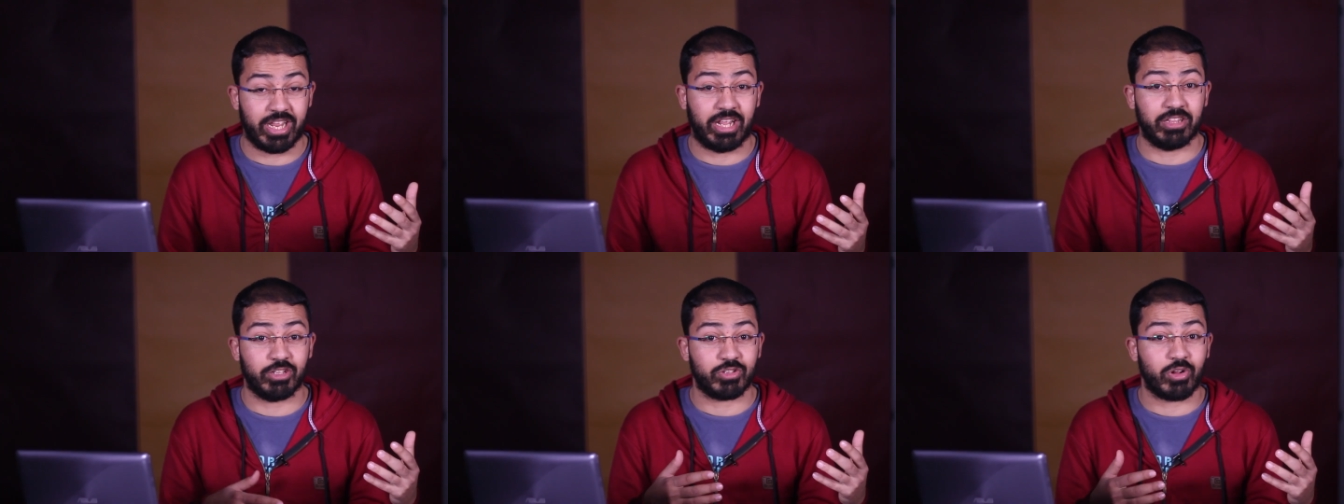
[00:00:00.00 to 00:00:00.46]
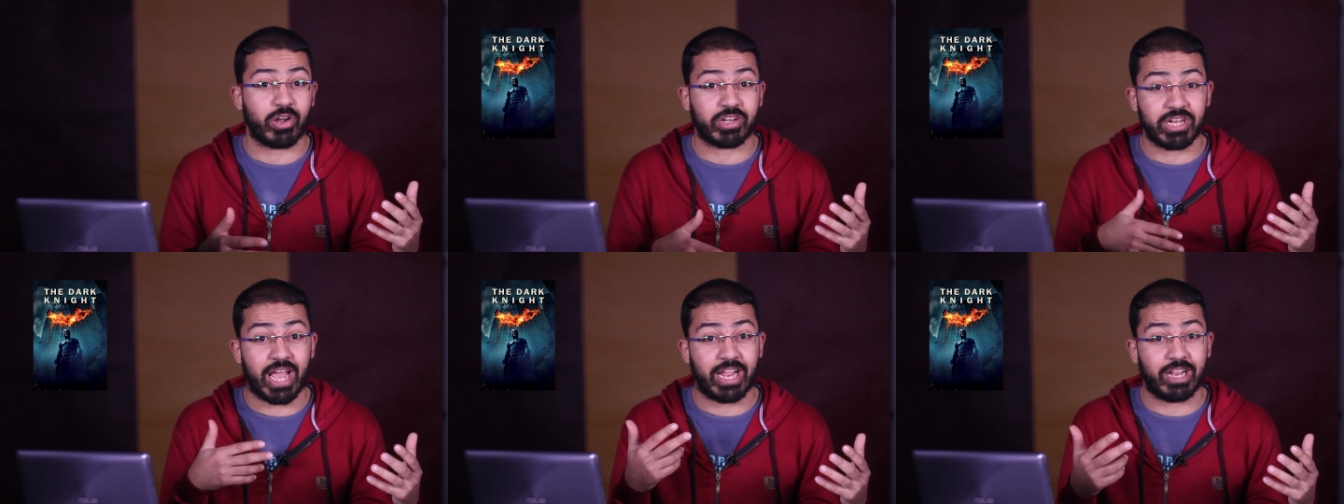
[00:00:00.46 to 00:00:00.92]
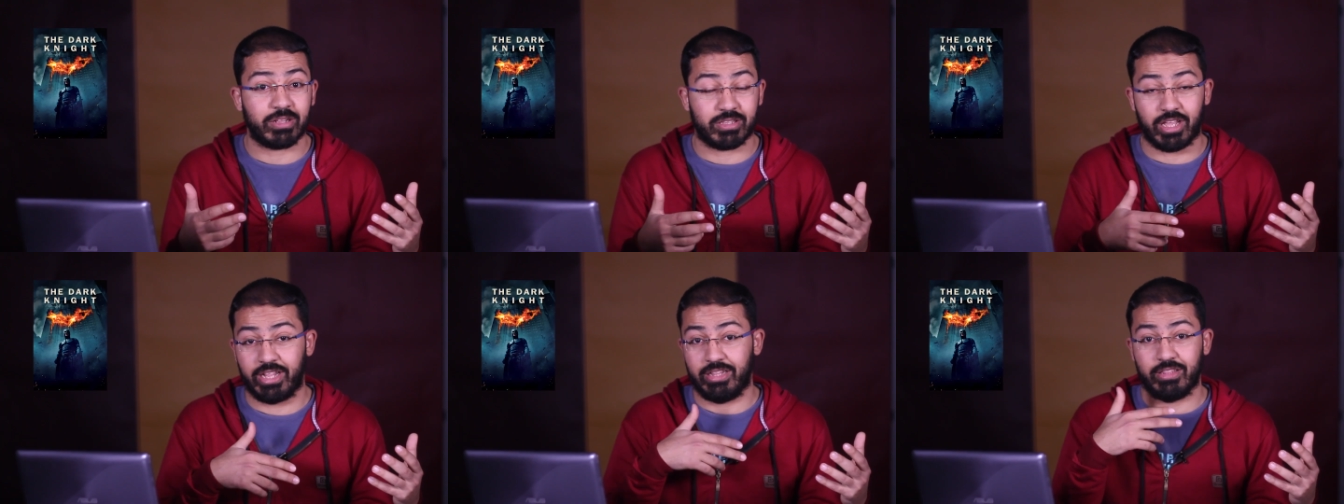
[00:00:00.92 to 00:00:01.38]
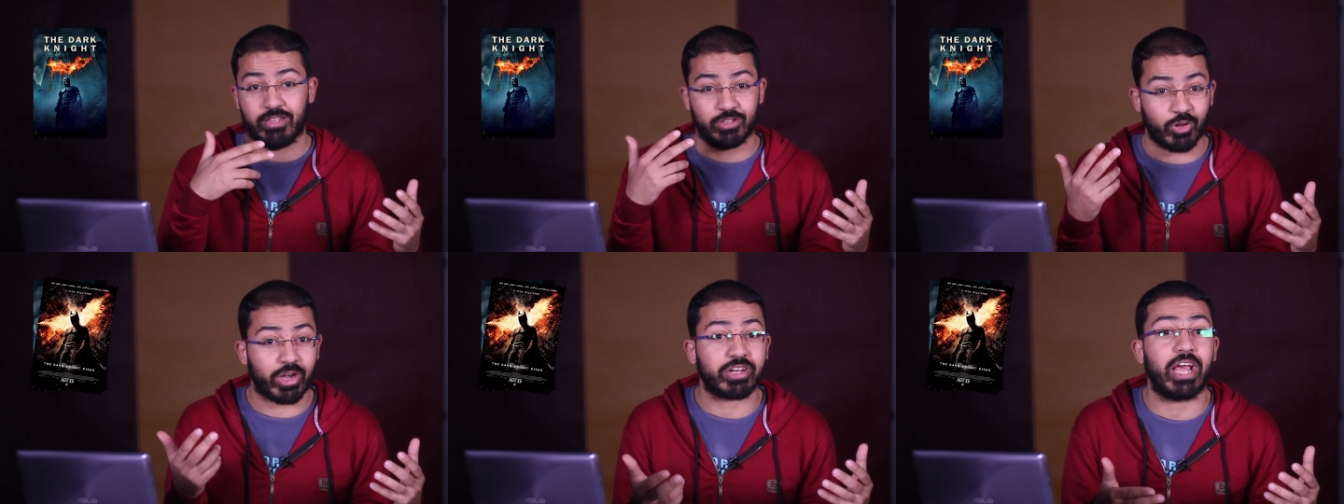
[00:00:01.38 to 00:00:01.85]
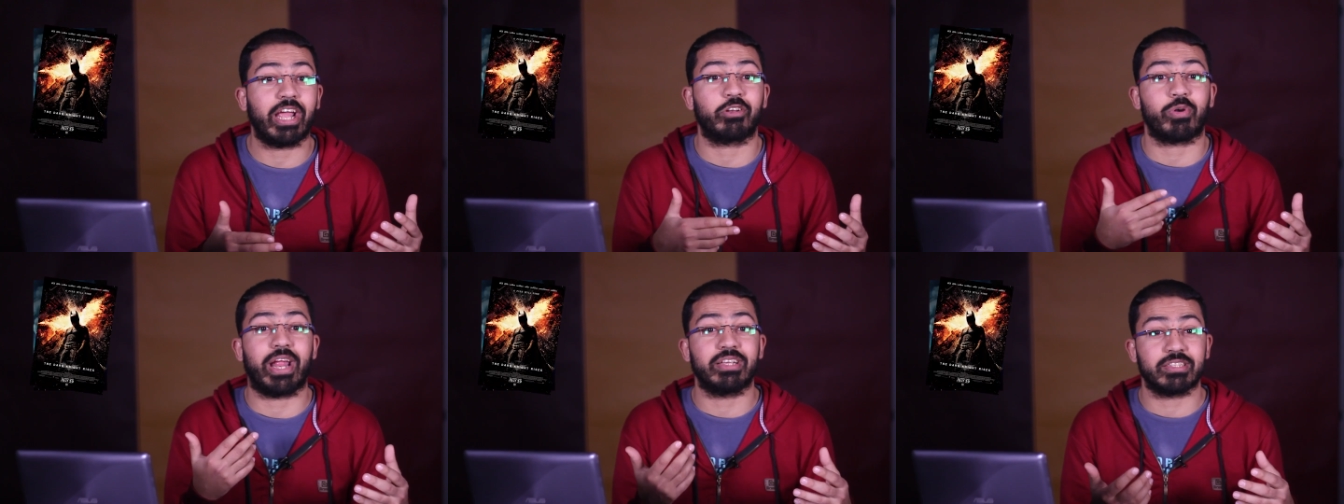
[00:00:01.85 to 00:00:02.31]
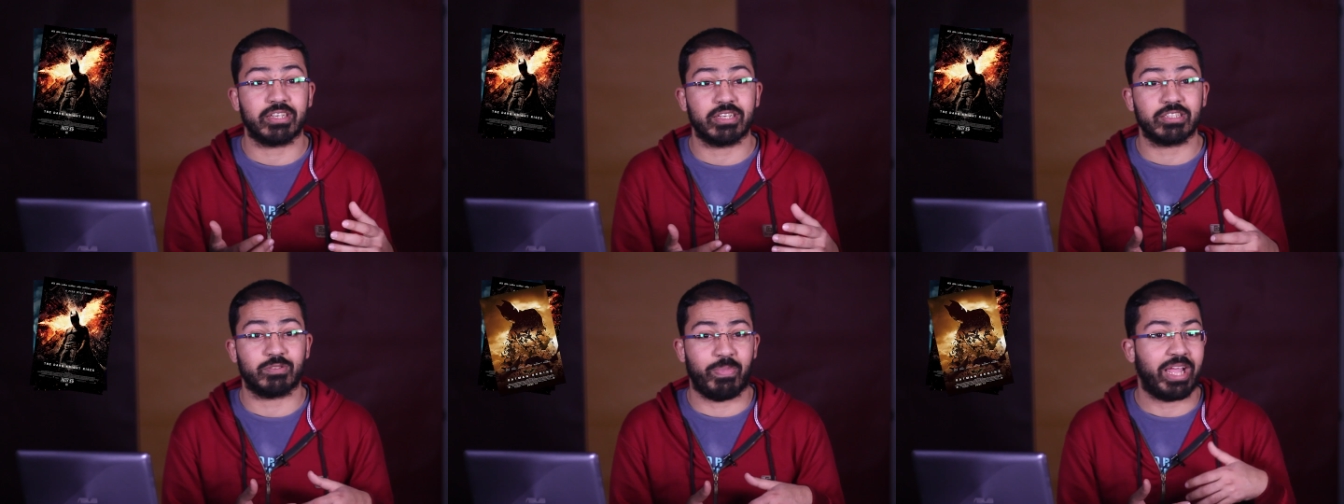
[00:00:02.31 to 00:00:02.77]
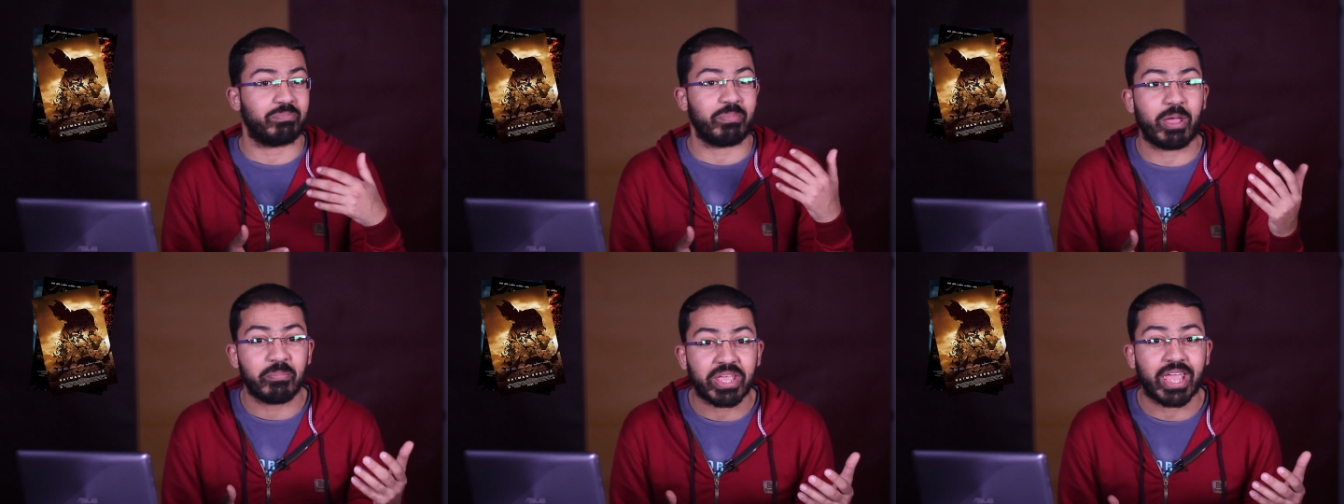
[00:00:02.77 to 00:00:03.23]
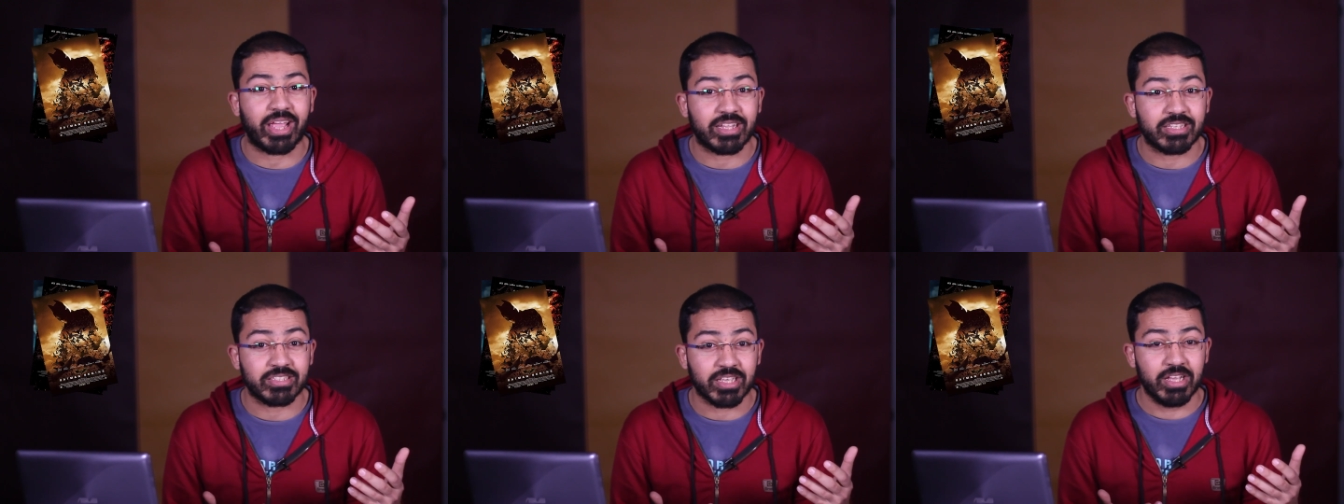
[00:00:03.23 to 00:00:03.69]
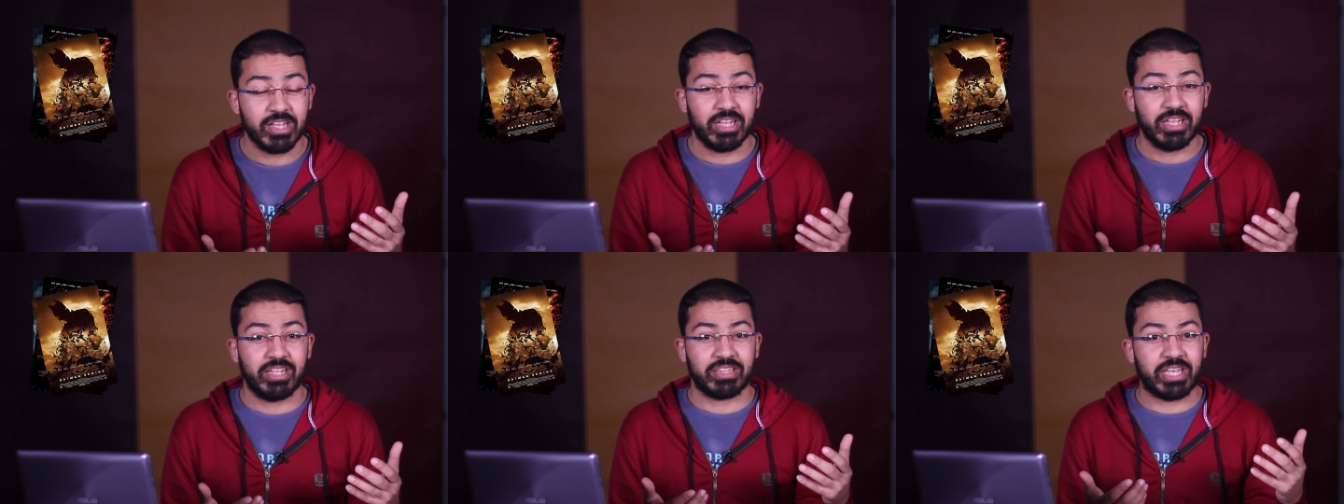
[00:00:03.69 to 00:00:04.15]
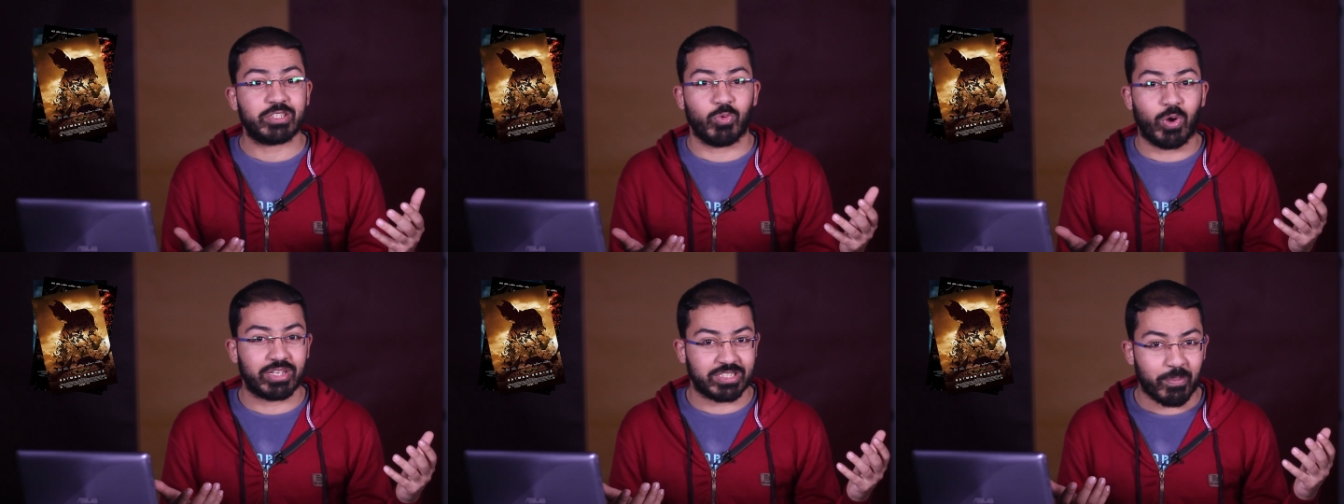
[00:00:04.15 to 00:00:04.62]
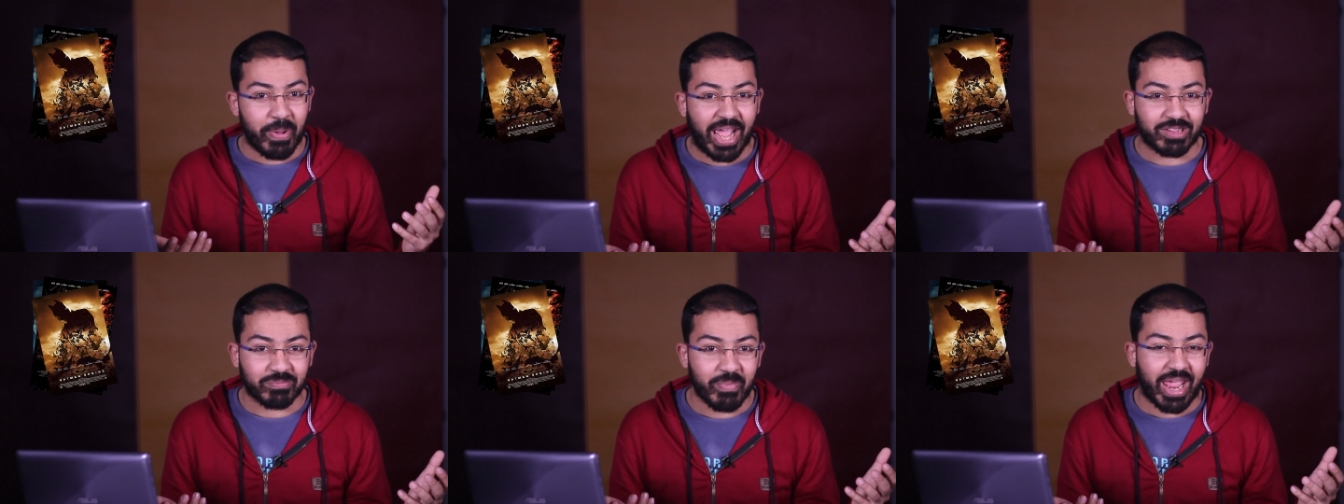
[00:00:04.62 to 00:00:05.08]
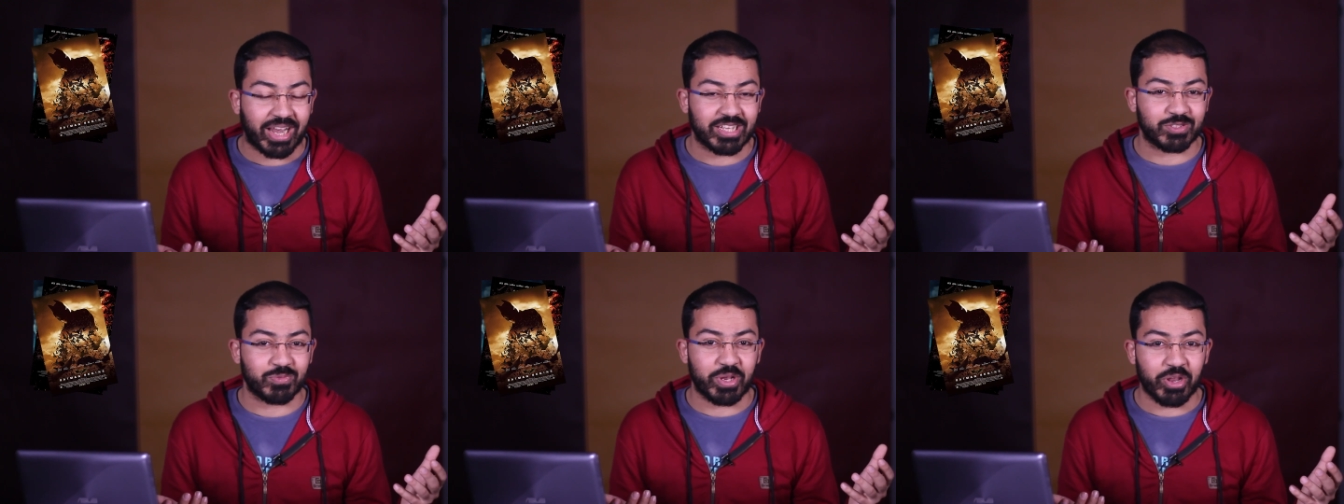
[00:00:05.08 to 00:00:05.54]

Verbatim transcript: in The Dark Knight, in The Dark Knight Rises, Batman Begins. This was the Batman as we